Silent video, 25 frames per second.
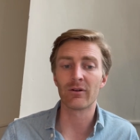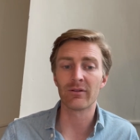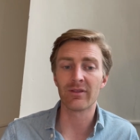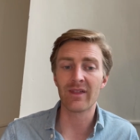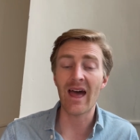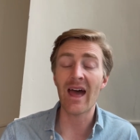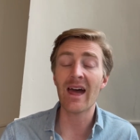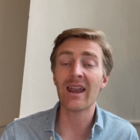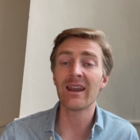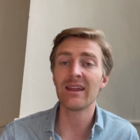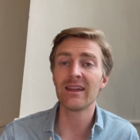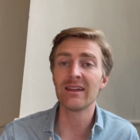
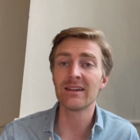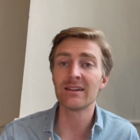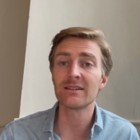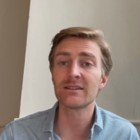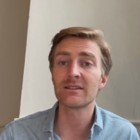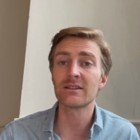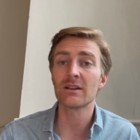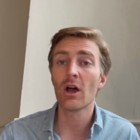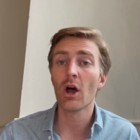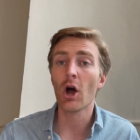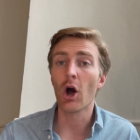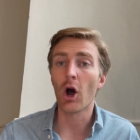That
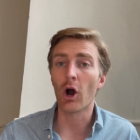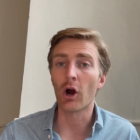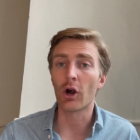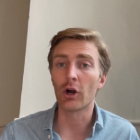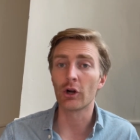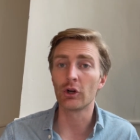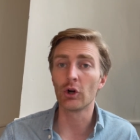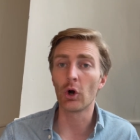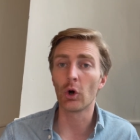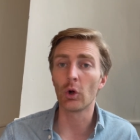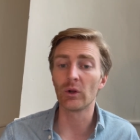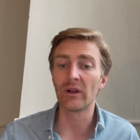is our
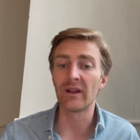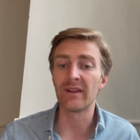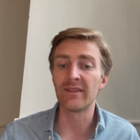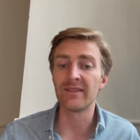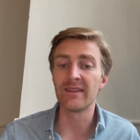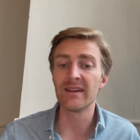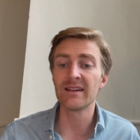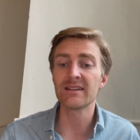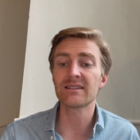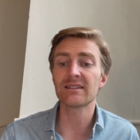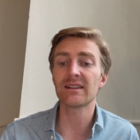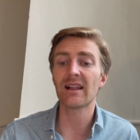goal in
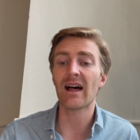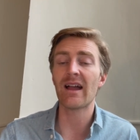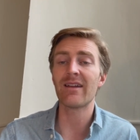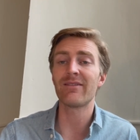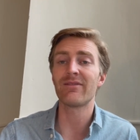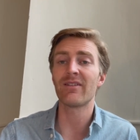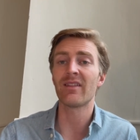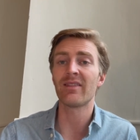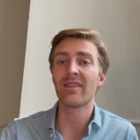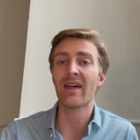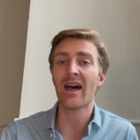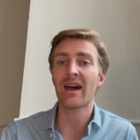this life,
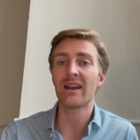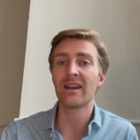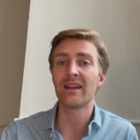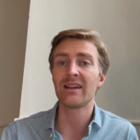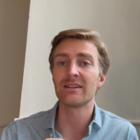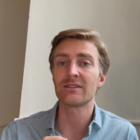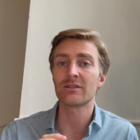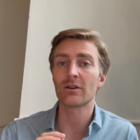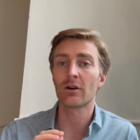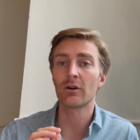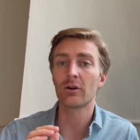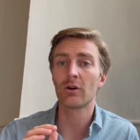and that
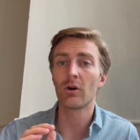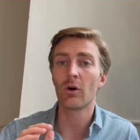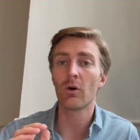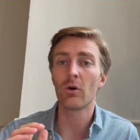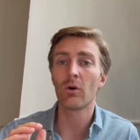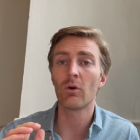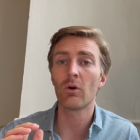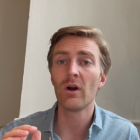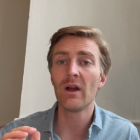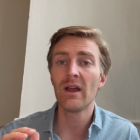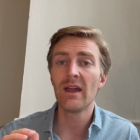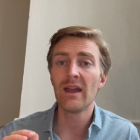is our
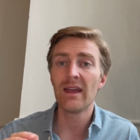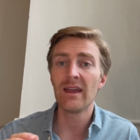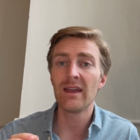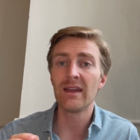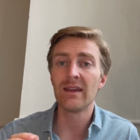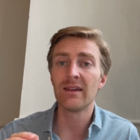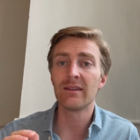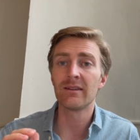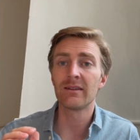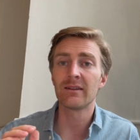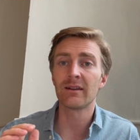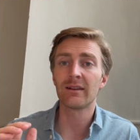goal
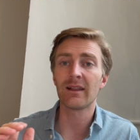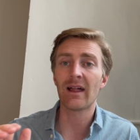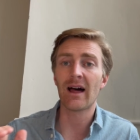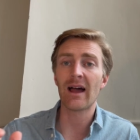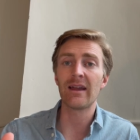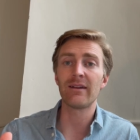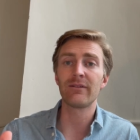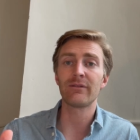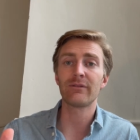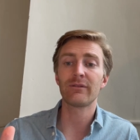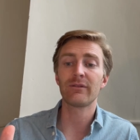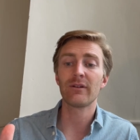in the
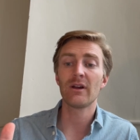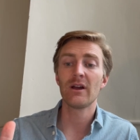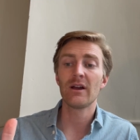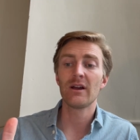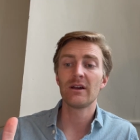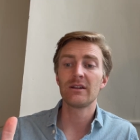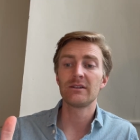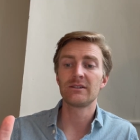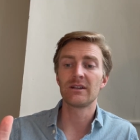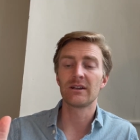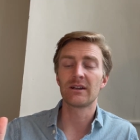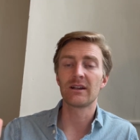life
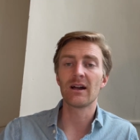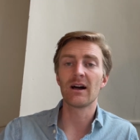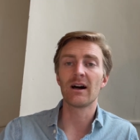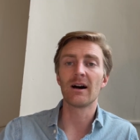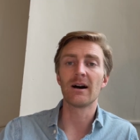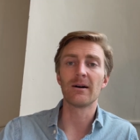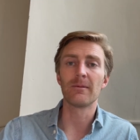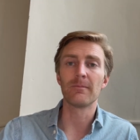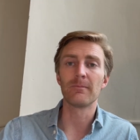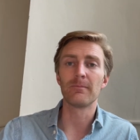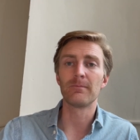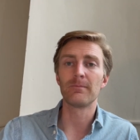to
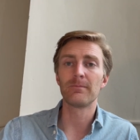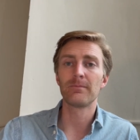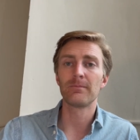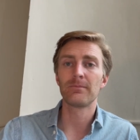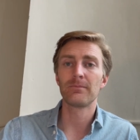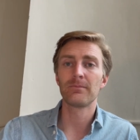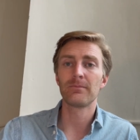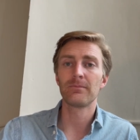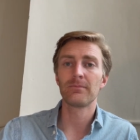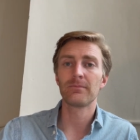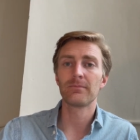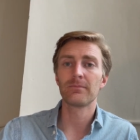come
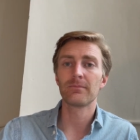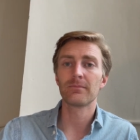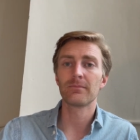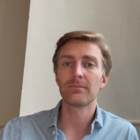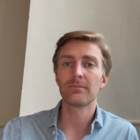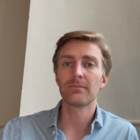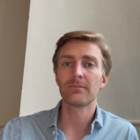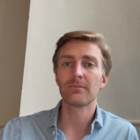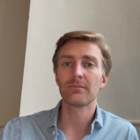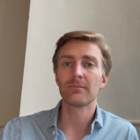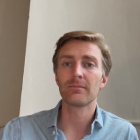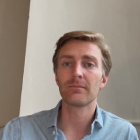
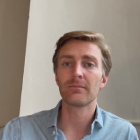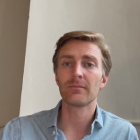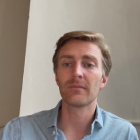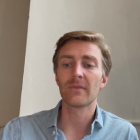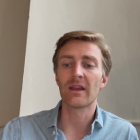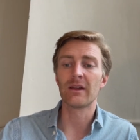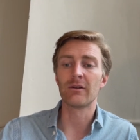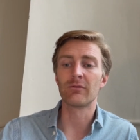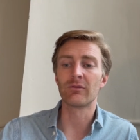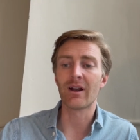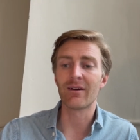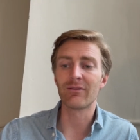
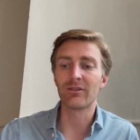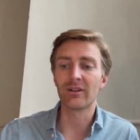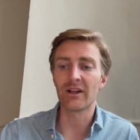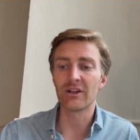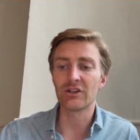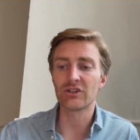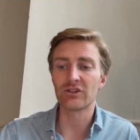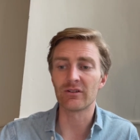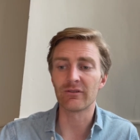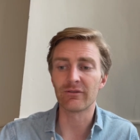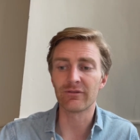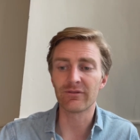in
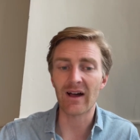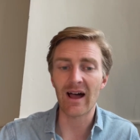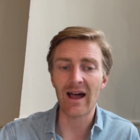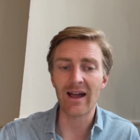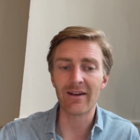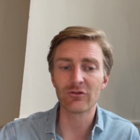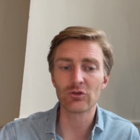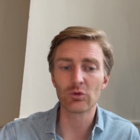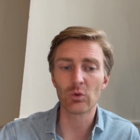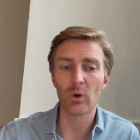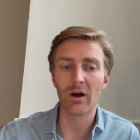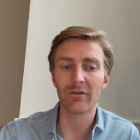Revelation
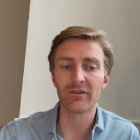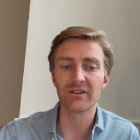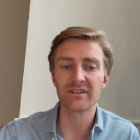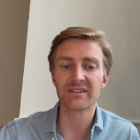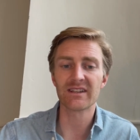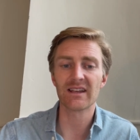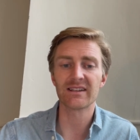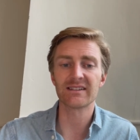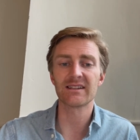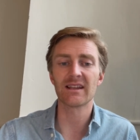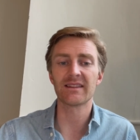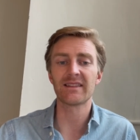5:12 it
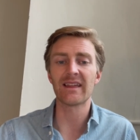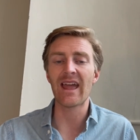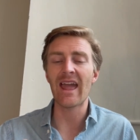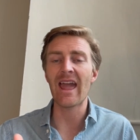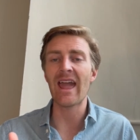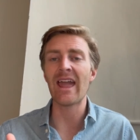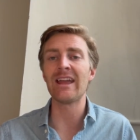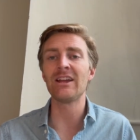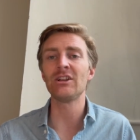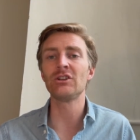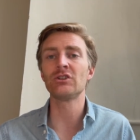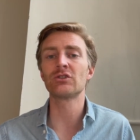says that the
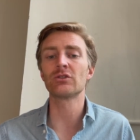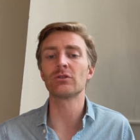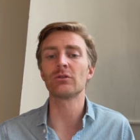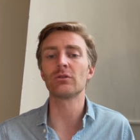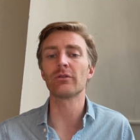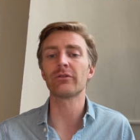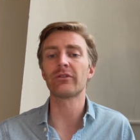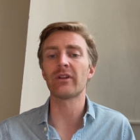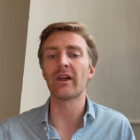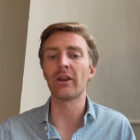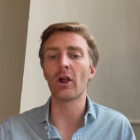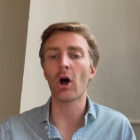
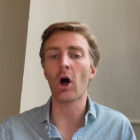angels and